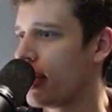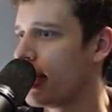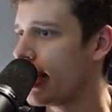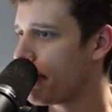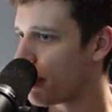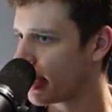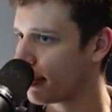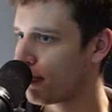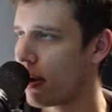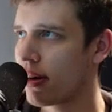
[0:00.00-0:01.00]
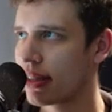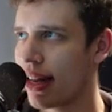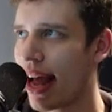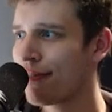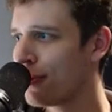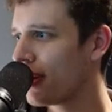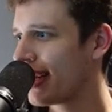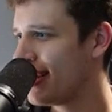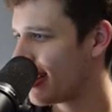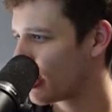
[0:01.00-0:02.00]
The impressive part is that I feel like
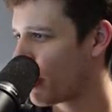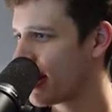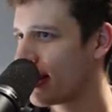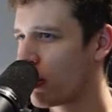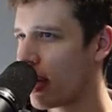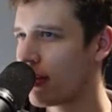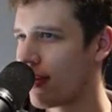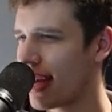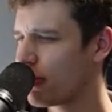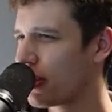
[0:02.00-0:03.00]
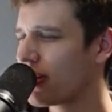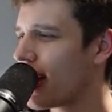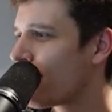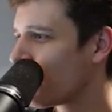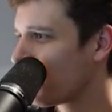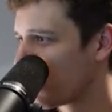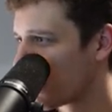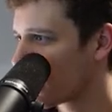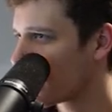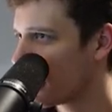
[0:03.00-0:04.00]
he's expanding quite fast, but doesn't have a lot of
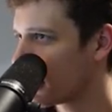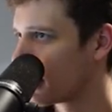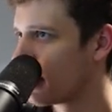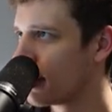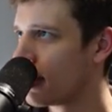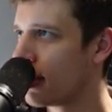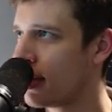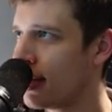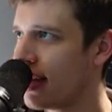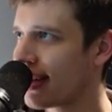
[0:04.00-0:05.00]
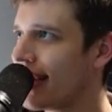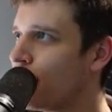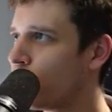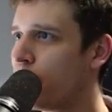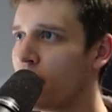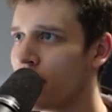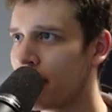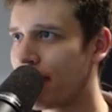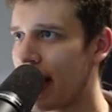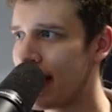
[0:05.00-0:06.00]
workers. It's like he's just building
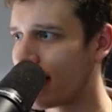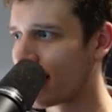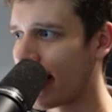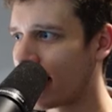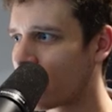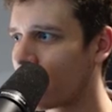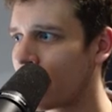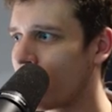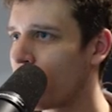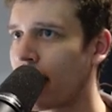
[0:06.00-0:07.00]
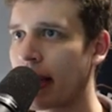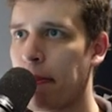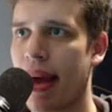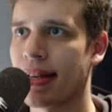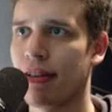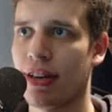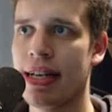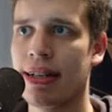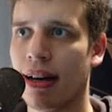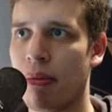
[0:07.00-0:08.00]
bases, like it's going to give him like passive
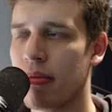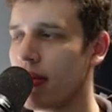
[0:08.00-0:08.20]
income.